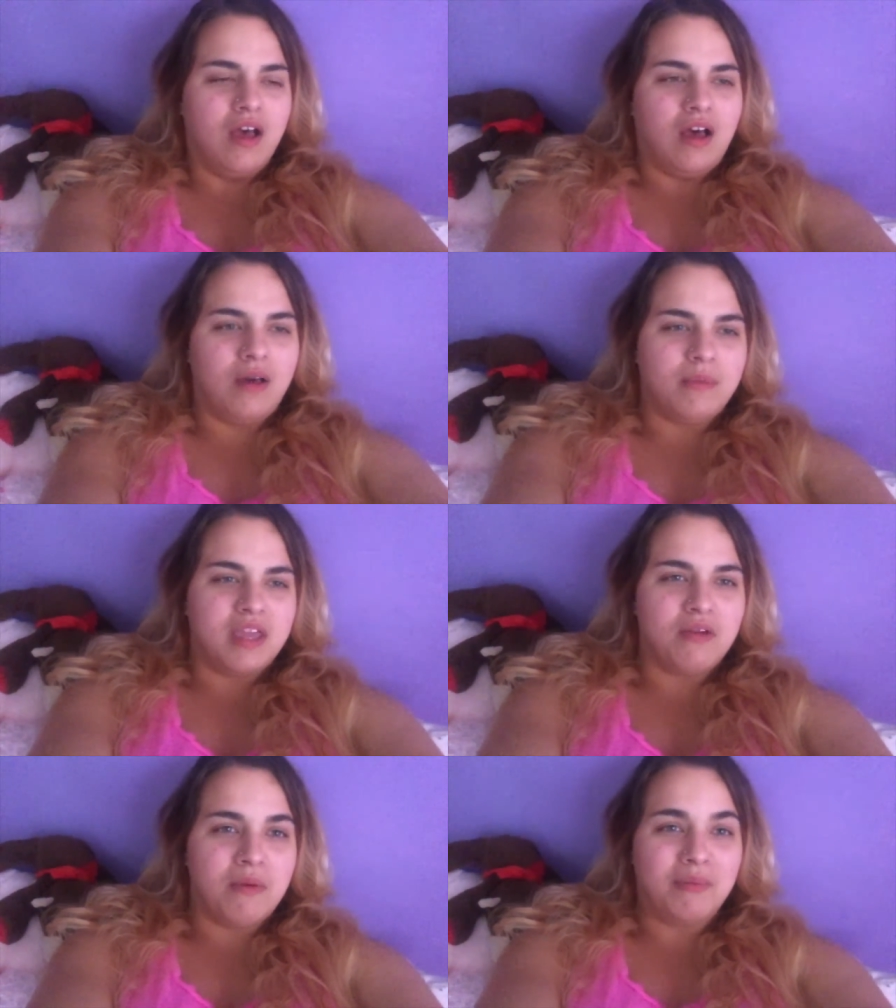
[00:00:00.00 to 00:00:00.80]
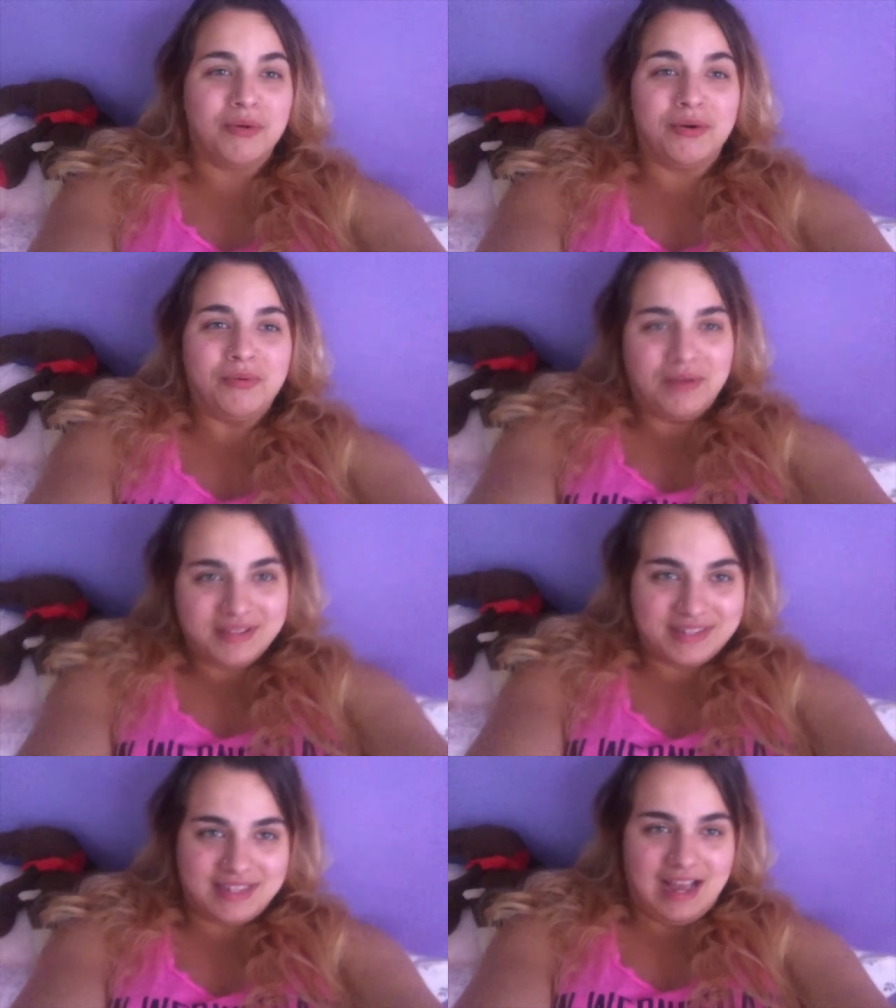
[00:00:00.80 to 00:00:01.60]
Um, I can't remember who it
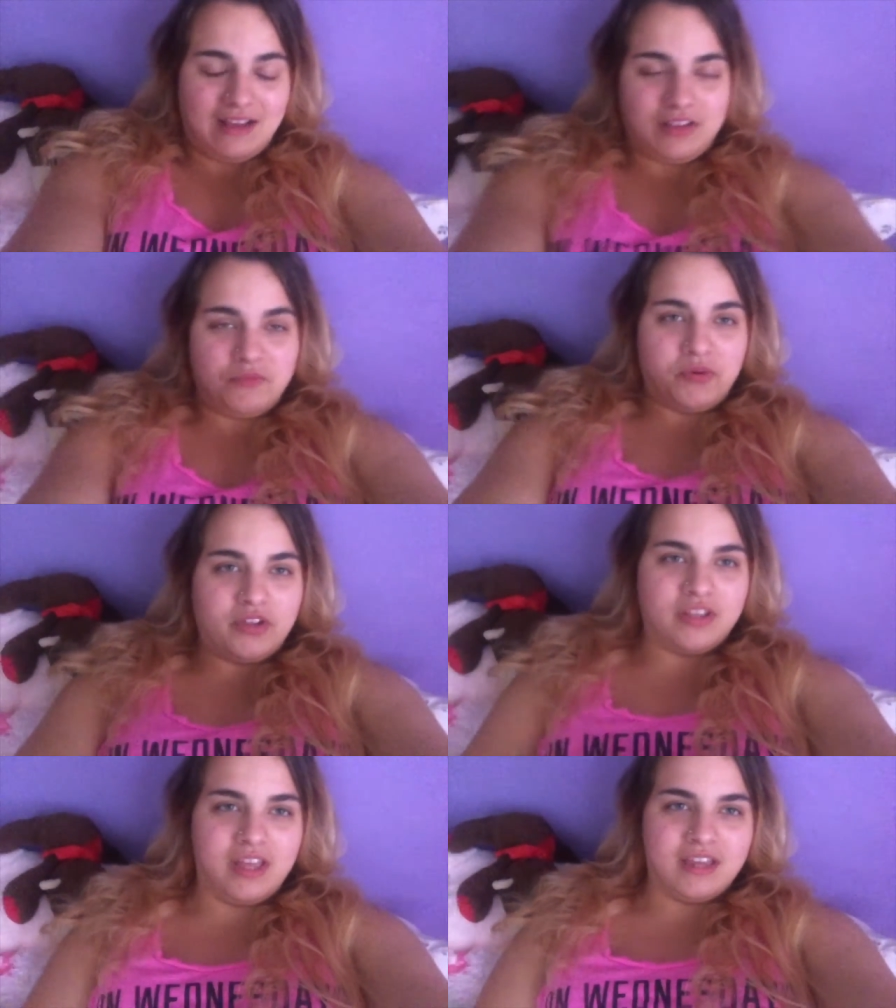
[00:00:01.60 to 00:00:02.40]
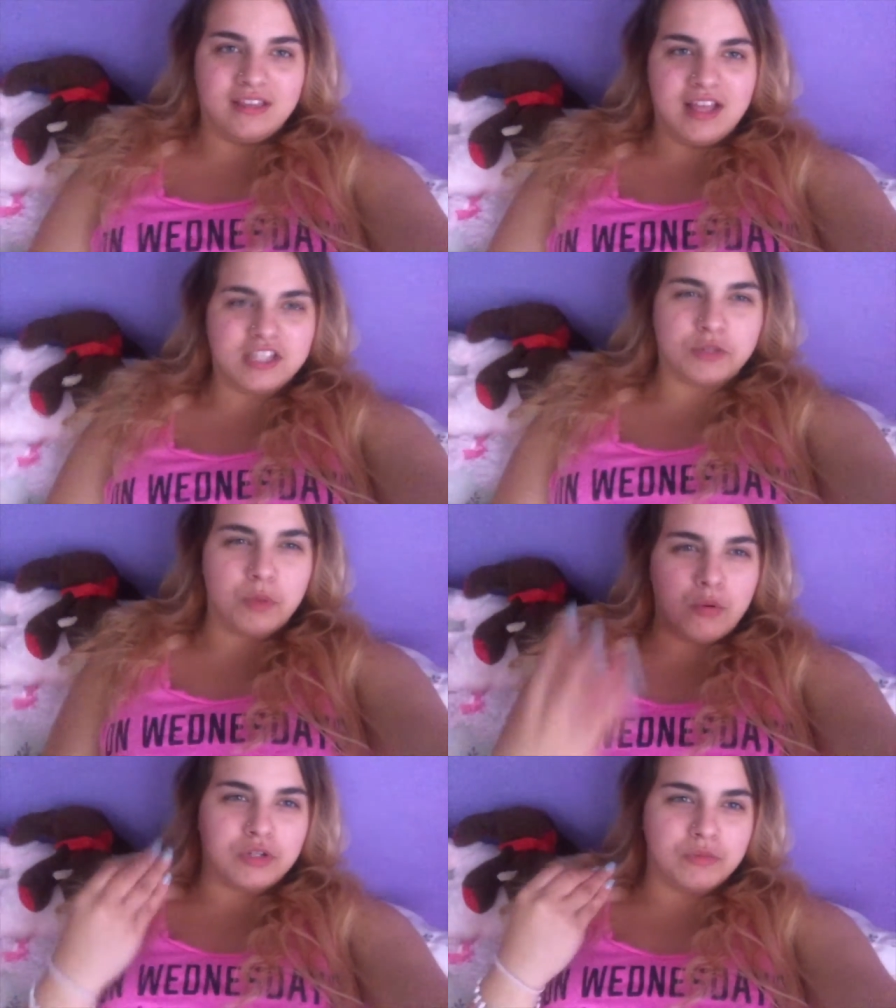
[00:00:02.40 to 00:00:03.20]
was exactly, but like that
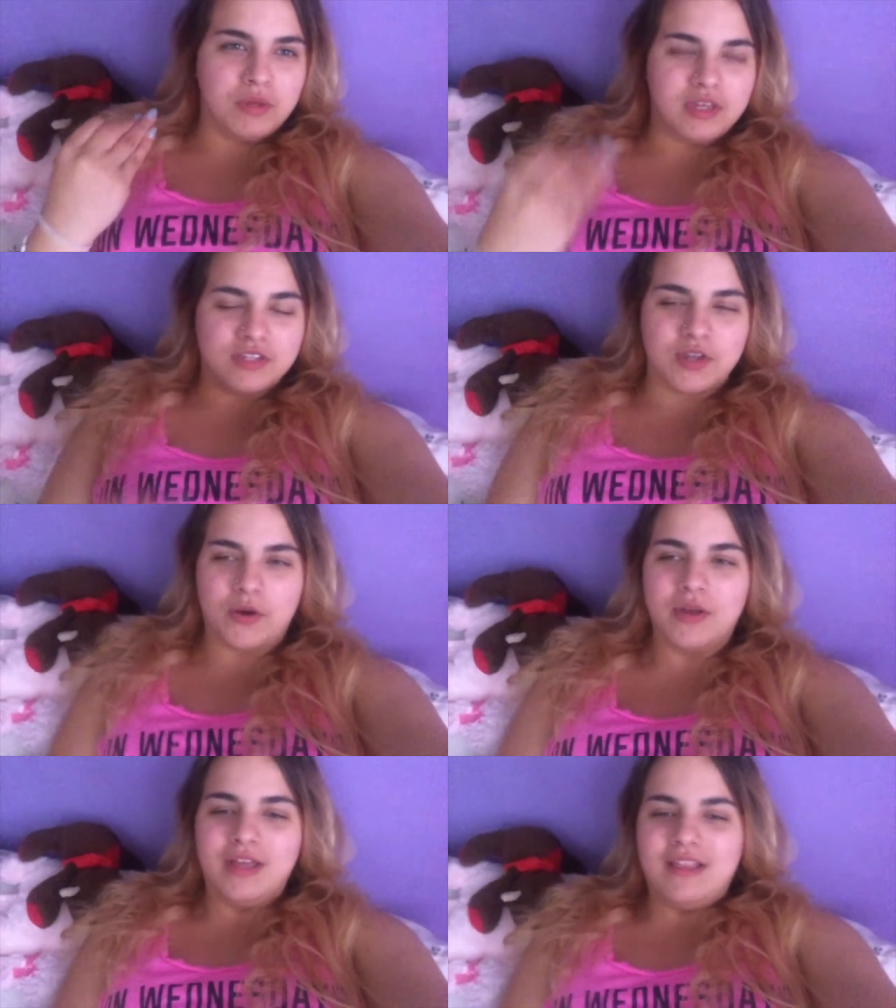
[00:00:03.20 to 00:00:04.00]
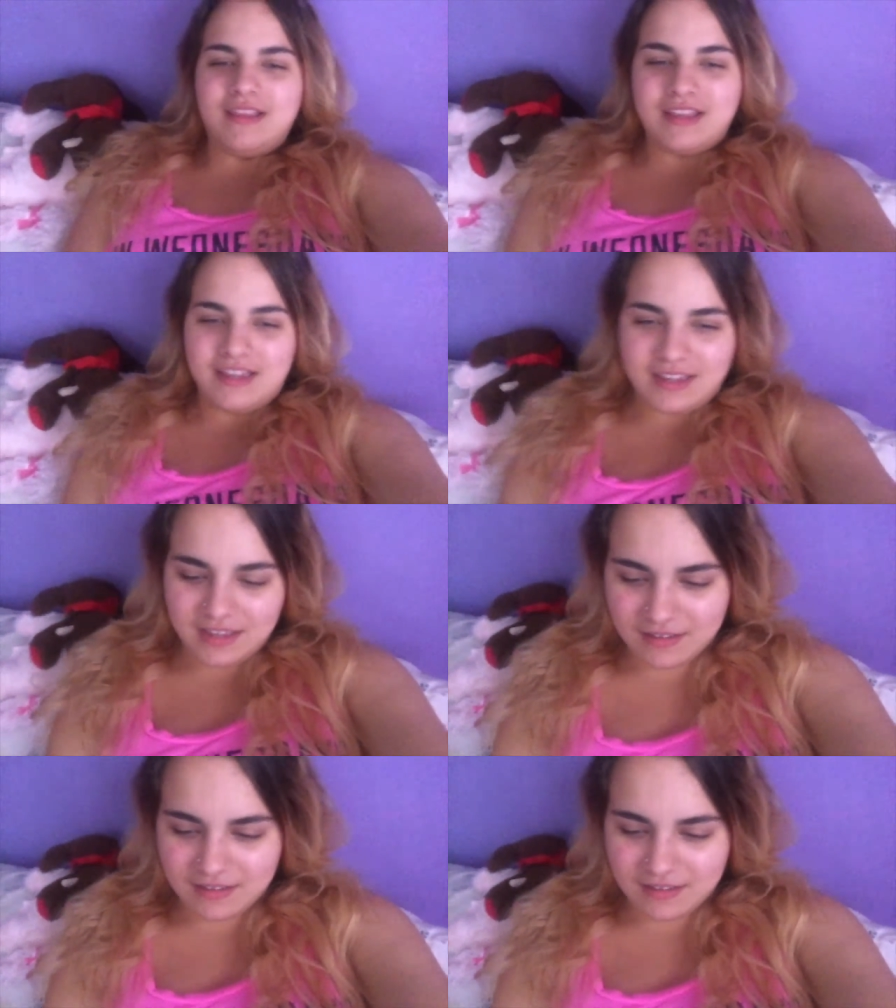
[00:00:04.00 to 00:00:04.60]
spoke to me. So like,